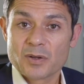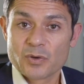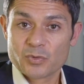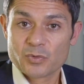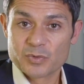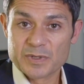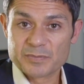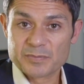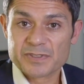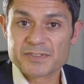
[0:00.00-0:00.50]

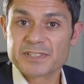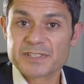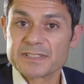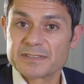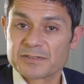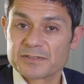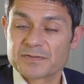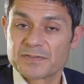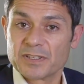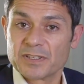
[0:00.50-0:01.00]
We proceed
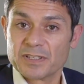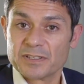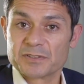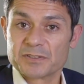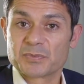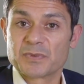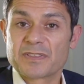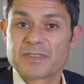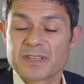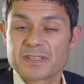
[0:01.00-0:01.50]
as follows.
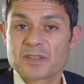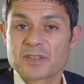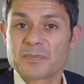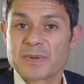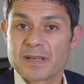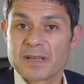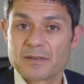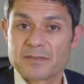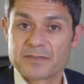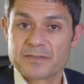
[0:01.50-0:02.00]
We think
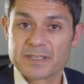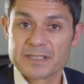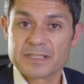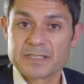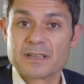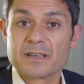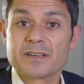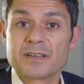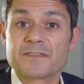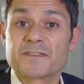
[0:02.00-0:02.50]
about the
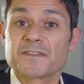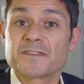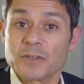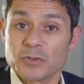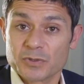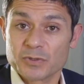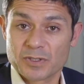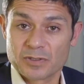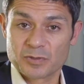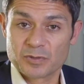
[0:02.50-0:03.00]

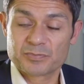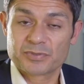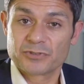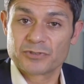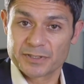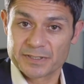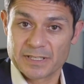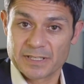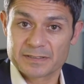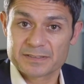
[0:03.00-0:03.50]
focal
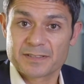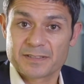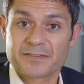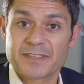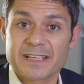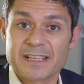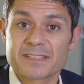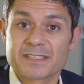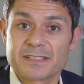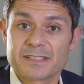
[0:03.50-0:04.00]
product,
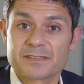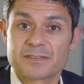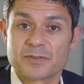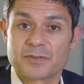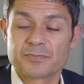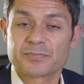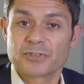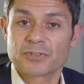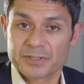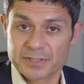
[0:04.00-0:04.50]
that is the
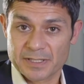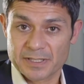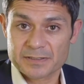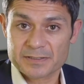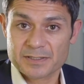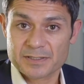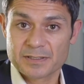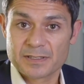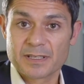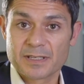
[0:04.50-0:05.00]

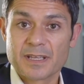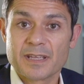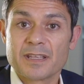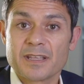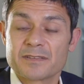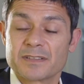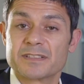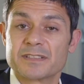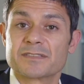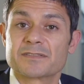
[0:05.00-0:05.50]
product
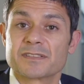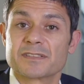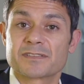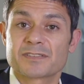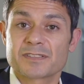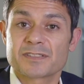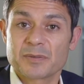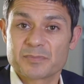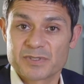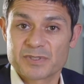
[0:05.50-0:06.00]
that is the
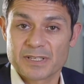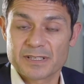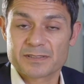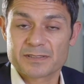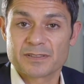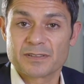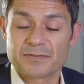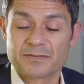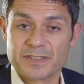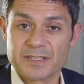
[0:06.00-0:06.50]
subject
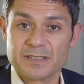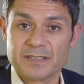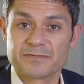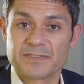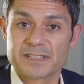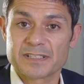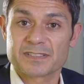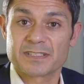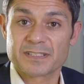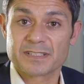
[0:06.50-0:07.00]
of the
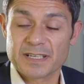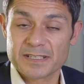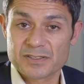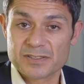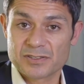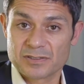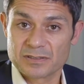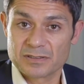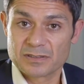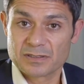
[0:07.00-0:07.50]

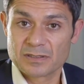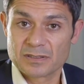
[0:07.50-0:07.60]
investigation.